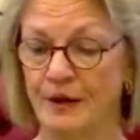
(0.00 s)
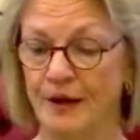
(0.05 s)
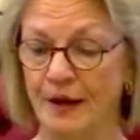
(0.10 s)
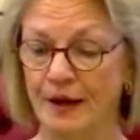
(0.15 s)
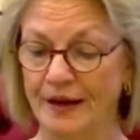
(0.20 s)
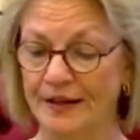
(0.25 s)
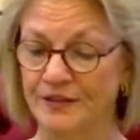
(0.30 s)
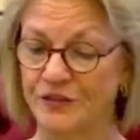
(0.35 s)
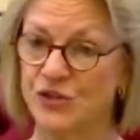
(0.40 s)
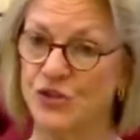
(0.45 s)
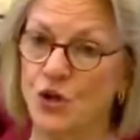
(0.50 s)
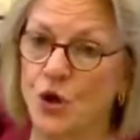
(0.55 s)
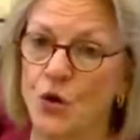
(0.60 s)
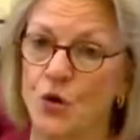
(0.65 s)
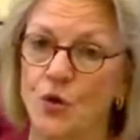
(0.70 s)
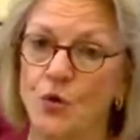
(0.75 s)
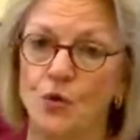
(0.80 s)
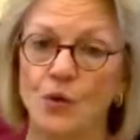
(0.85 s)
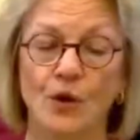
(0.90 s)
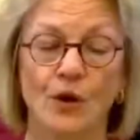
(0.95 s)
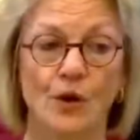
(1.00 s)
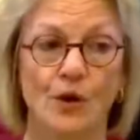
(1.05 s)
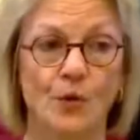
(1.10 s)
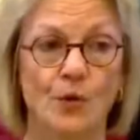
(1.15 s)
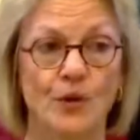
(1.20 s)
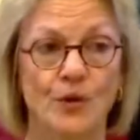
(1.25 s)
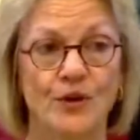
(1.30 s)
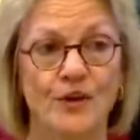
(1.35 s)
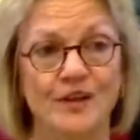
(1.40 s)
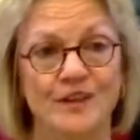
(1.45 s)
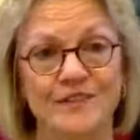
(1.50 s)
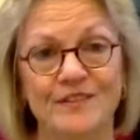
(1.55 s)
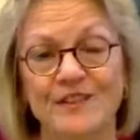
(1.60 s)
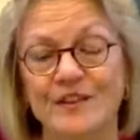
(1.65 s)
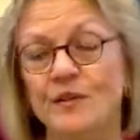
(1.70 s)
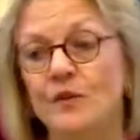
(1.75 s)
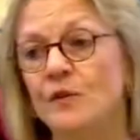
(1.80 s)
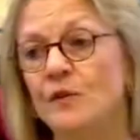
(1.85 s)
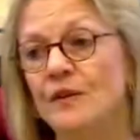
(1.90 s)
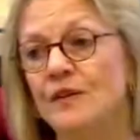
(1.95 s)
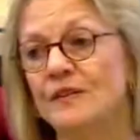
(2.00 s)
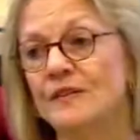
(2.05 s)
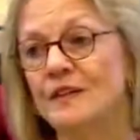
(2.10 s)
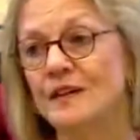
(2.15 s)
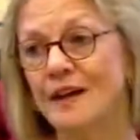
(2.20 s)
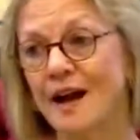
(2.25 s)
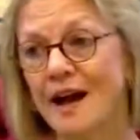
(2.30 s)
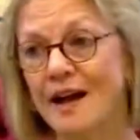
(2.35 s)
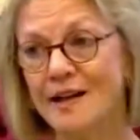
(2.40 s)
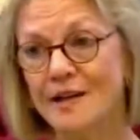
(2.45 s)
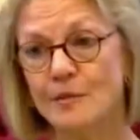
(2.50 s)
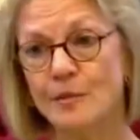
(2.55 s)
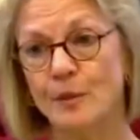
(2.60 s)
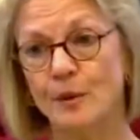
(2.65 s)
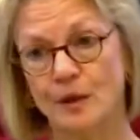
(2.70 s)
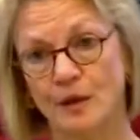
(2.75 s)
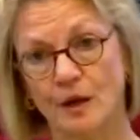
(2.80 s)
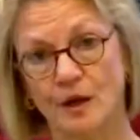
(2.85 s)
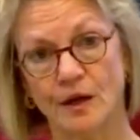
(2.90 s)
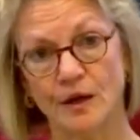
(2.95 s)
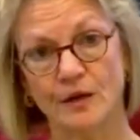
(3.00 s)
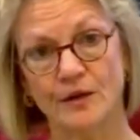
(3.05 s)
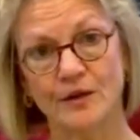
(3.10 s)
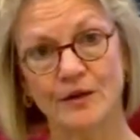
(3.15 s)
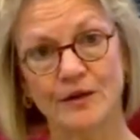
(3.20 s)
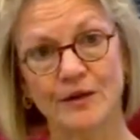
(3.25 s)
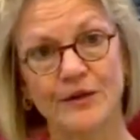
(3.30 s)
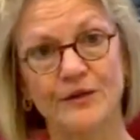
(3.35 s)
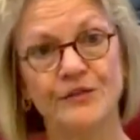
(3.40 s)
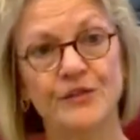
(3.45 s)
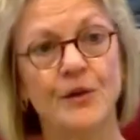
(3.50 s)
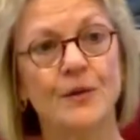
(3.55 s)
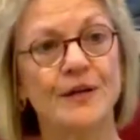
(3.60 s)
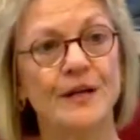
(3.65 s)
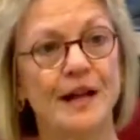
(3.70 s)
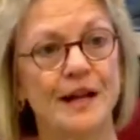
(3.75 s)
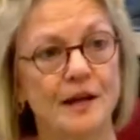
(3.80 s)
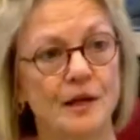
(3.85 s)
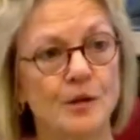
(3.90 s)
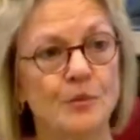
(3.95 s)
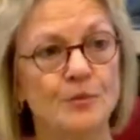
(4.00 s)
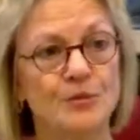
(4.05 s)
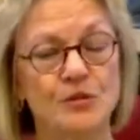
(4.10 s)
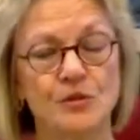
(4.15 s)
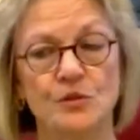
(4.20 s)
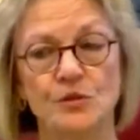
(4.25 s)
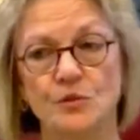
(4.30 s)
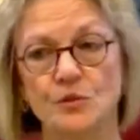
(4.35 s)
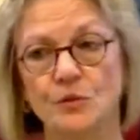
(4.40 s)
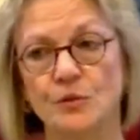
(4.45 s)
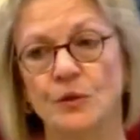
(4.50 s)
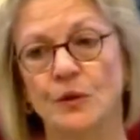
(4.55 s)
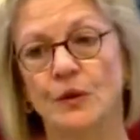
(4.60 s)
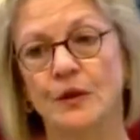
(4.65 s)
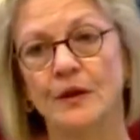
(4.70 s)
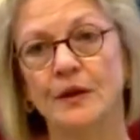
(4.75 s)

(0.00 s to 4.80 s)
And so we're giving you this guidebook so it helps you